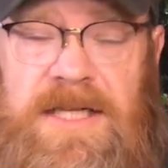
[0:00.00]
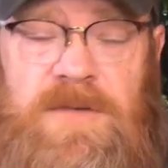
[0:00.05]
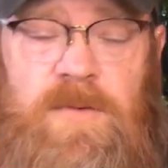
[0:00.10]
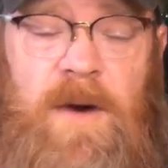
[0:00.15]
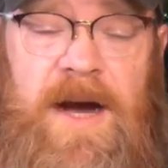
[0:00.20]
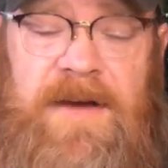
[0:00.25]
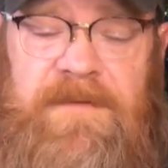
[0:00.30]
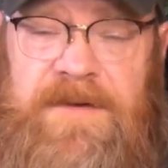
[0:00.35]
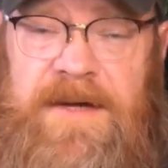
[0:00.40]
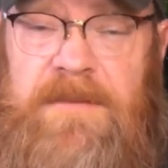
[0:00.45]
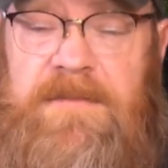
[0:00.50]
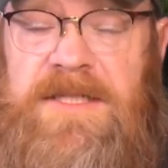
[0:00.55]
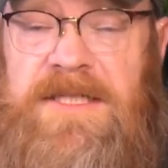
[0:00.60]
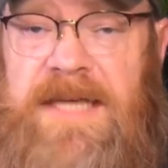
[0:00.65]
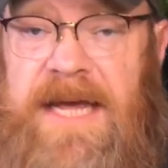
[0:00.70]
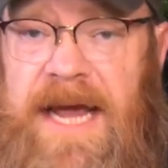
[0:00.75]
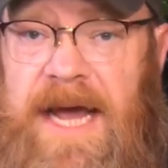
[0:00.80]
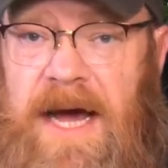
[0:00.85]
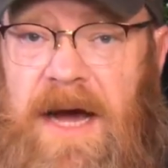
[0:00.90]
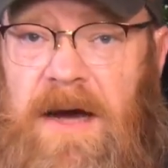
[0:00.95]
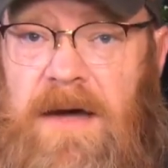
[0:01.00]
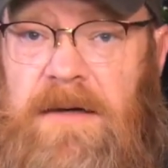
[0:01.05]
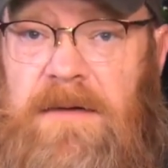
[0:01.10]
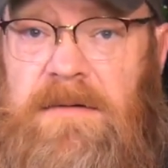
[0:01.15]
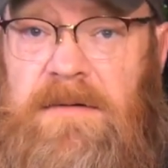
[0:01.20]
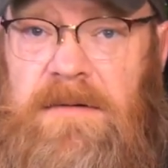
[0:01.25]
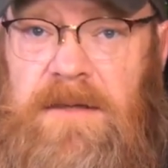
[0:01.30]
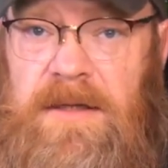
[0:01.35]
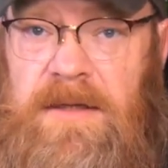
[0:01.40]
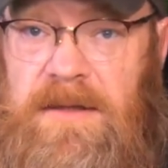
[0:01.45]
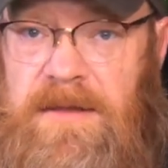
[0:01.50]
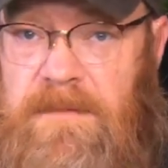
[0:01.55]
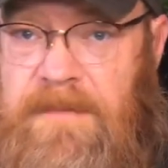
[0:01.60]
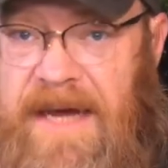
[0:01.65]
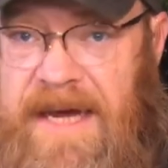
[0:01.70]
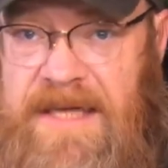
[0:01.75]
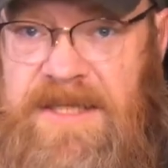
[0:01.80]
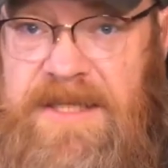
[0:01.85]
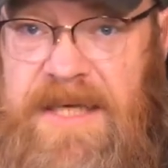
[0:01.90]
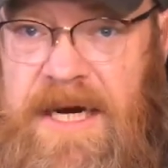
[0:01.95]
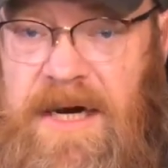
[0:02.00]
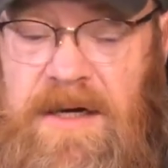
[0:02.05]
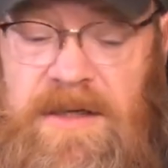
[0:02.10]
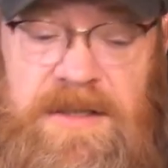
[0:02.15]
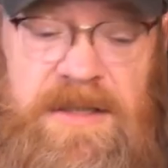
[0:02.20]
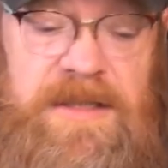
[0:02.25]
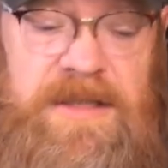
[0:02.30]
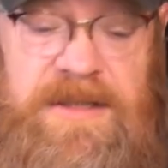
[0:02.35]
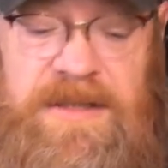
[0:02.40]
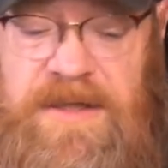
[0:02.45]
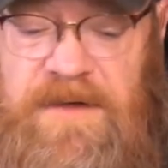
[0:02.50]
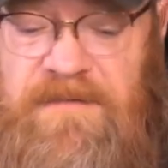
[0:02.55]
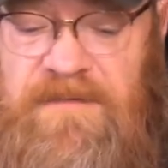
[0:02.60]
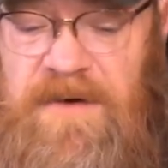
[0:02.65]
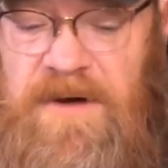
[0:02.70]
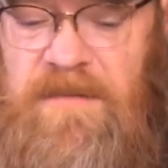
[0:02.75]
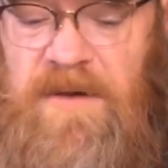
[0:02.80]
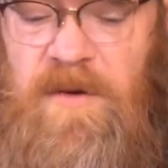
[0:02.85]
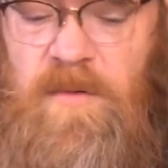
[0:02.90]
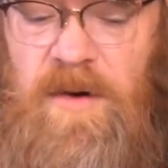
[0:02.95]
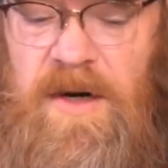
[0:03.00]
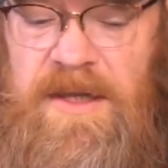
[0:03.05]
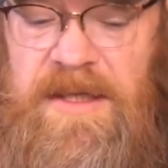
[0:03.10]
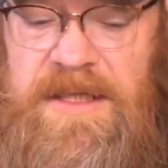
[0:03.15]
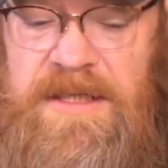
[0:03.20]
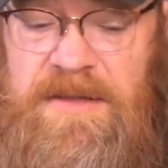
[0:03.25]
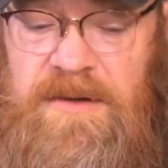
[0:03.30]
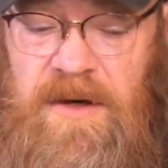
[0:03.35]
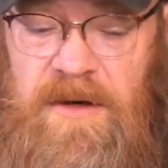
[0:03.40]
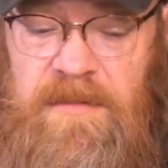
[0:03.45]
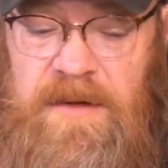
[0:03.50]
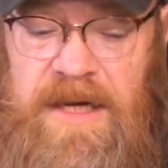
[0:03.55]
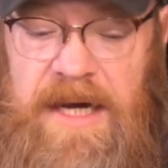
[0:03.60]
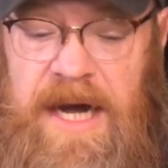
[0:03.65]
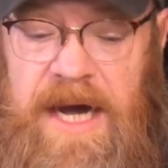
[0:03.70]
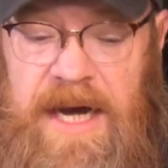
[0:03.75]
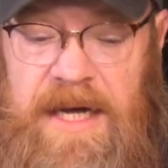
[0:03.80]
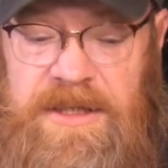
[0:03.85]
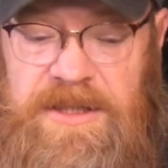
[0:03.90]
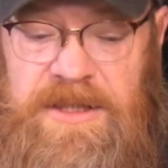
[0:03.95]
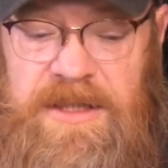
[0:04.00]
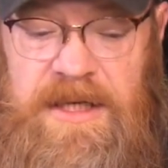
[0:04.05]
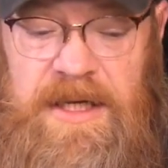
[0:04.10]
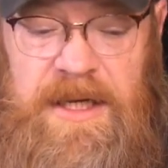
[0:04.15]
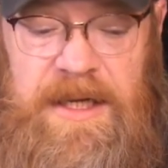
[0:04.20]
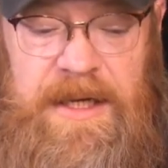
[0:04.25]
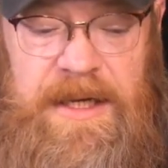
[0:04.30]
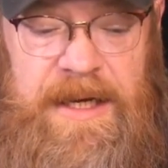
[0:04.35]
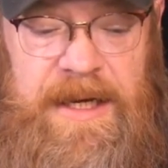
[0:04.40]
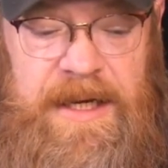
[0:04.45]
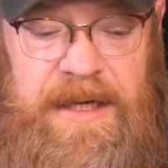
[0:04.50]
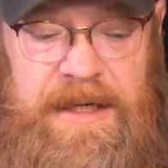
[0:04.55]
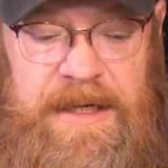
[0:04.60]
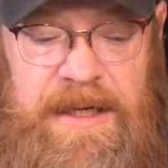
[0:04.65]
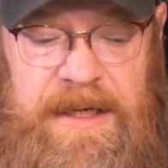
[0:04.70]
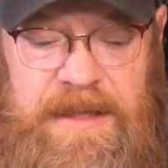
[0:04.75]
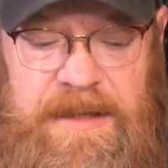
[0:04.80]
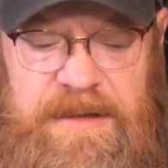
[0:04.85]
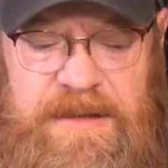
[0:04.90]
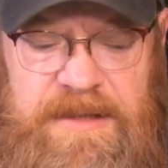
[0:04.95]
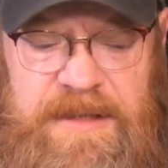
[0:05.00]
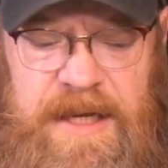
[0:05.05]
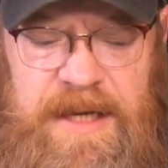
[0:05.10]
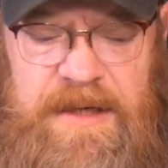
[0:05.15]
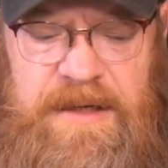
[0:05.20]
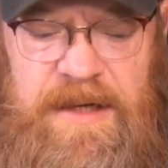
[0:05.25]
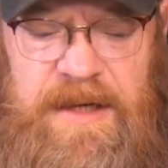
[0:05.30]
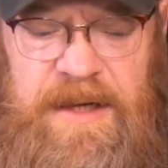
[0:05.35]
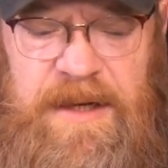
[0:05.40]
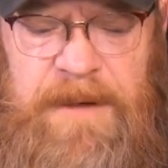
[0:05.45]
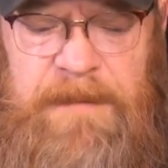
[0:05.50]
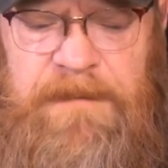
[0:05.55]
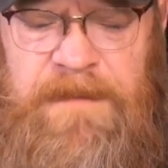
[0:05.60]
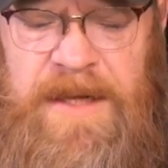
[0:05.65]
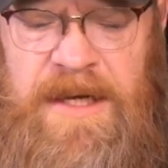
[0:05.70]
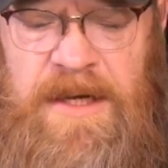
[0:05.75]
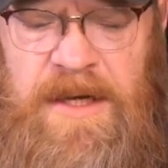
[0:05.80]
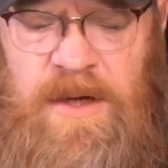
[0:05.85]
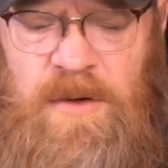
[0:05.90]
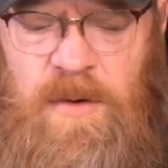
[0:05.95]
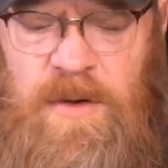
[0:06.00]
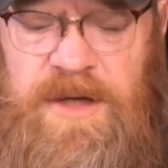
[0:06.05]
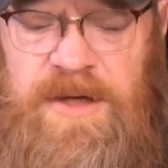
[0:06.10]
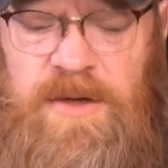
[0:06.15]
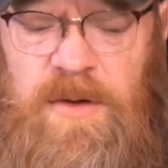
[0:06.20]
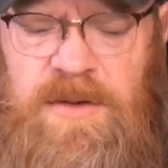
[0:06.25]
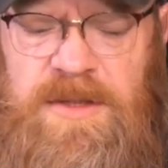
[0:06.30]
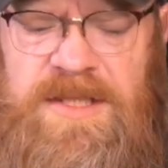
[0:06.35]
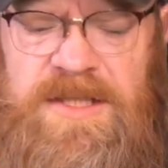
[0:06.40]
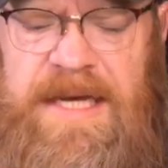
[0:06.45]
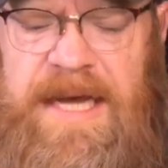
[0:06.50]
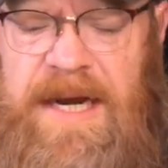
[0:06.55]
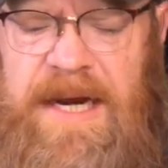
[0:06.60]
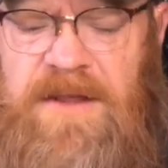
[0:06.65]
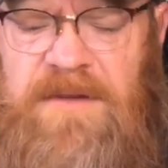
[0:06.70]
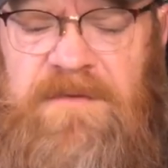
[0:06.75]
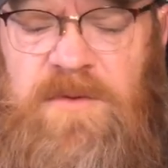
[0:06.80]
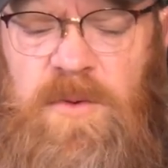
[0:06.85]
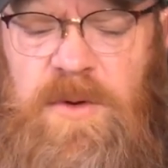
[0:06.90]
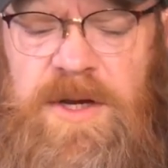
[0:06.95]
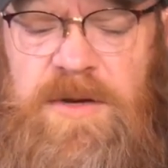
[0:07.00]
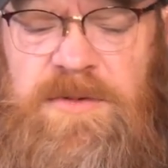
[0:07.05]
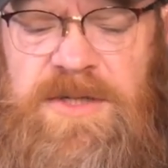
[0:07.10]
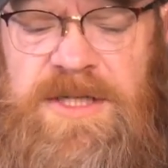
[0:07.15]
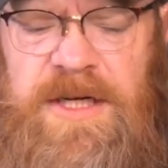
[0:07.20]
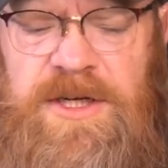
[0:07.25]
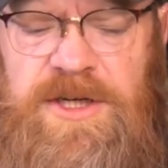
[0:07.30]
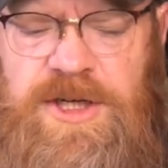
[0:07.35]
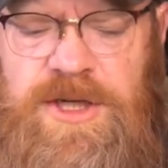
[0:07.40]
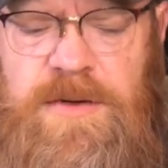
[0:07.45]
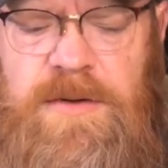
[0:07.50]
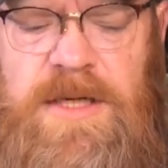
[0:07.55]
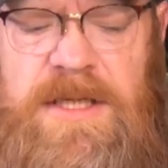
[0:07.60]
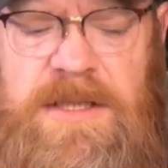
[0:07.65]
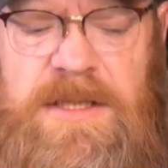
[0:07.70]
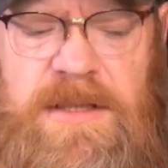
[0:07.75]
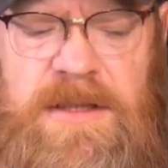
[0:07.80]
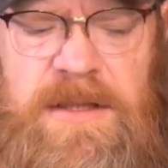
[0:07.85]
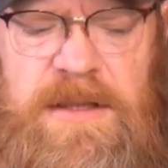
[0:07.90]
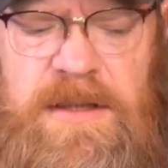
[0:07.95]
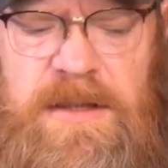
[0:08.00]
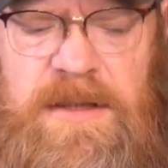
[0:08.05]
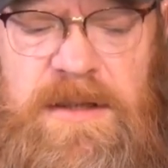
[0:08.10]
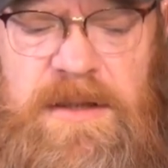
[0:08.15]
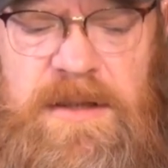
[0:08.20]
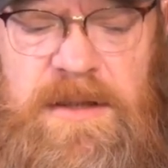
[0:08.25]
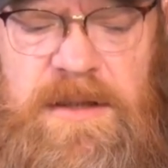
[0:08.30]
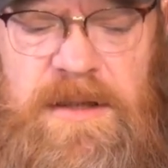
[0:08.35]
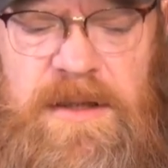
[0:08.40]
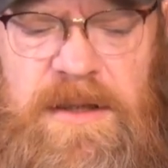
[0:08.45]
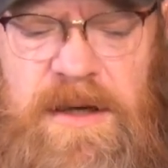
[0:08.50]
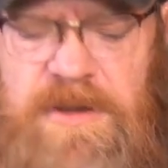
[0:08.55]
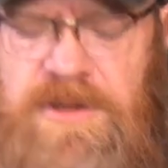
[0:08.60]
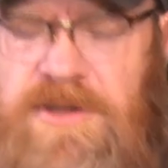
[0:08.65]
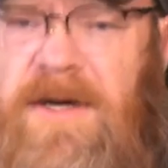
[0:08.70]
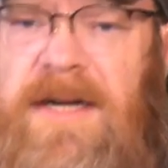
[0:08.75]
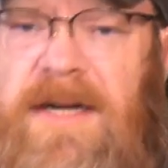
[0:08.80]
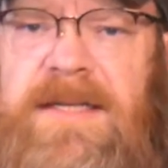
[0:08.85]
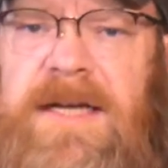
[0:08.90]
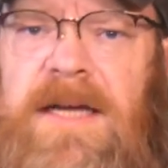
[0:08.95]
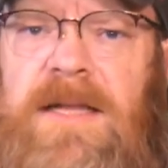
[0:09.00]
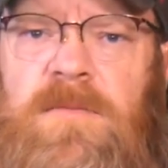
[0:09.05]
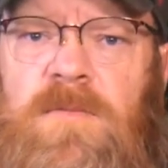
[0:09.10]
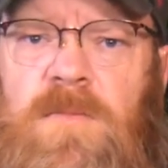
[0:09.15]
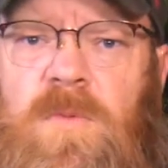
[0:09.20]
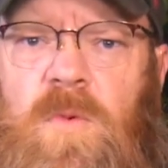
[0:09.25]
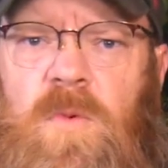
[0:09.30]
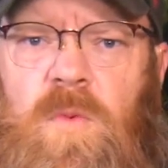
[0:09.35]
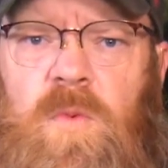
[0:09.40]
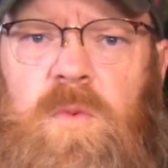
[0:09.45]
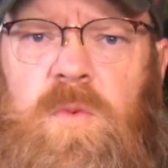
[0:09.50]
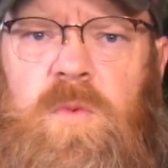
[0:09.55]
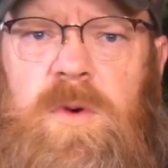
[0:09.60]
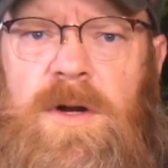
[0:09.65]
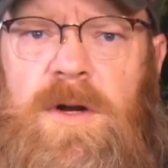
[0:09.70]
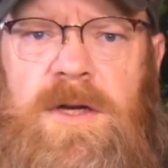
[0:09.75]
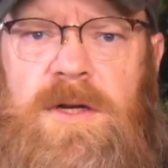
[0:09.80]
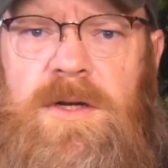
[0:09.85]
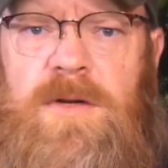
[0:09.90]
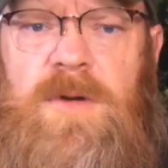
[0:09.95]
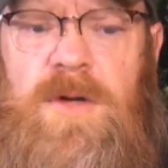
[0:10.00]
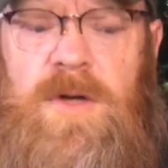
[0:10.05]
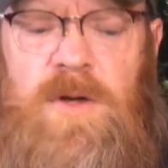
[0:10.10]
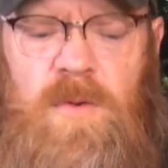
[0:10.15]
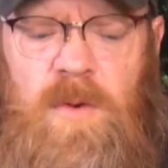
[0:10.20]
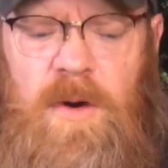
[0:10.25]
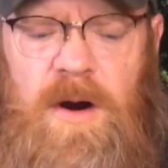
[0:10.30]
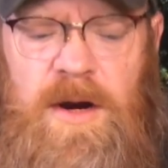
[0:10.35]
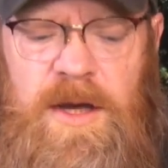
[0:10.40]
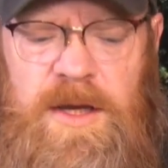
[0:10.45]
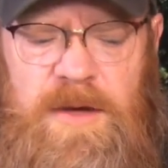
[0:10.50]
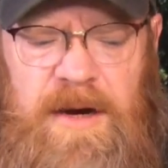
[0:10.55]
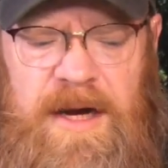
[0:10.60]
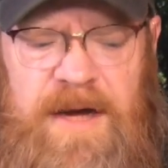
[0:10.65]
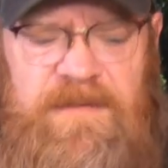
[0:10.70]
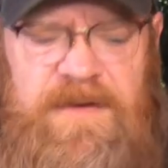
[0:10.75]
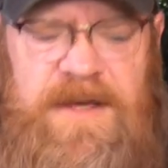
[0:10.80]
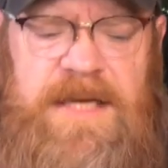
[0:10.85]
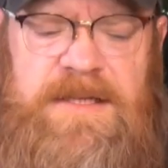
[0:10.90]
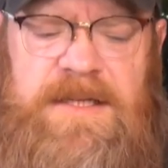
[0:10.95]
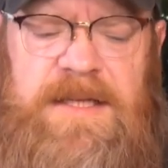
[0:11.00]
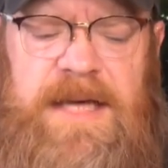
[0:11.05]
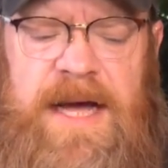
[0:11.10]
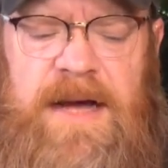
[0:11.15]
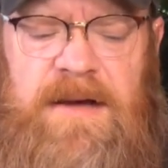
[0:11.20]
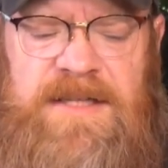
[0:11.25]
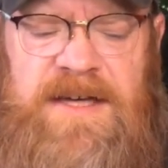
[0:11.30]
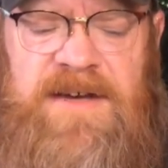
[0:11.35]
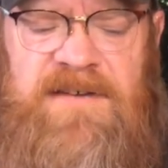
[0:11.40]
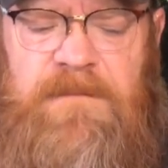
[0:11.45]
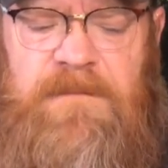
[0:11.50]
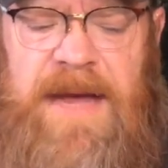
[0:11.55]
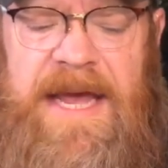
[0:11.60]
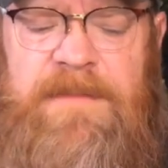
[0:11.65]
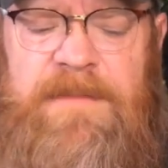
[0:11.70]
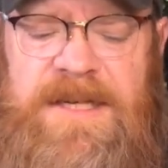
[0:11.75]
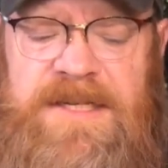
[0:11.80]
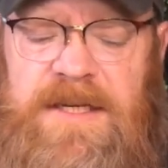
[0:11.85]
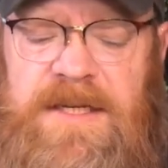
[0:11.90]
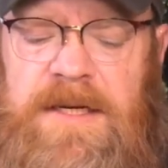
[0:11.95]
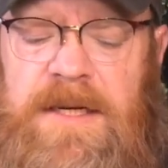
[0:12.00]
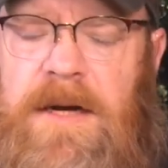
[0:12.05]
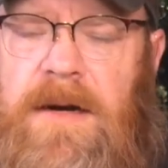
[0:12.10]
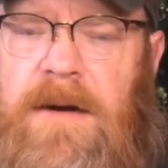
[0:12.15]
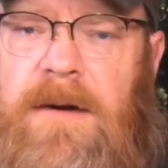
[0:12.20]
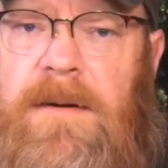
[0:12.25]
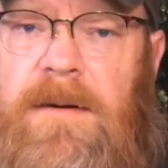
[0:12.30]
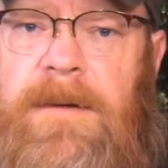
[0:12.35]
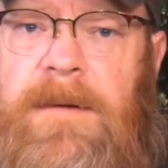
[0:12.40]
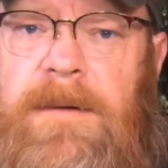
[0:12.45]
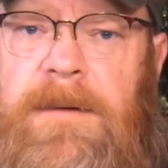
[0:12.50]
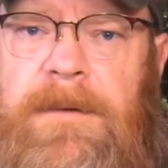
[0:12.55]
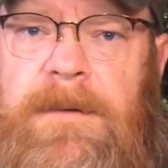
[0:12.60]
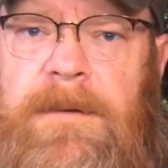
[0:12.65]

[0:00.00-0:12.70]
His wife comes down the, the back stairs, is confronted by one of these armed guys, uh, and it said, uh, What he told us to get on the floor, he was going to shoot us. I was trying to tell him, What are you doing? Who are you? I have kids in the house. I have babies in here.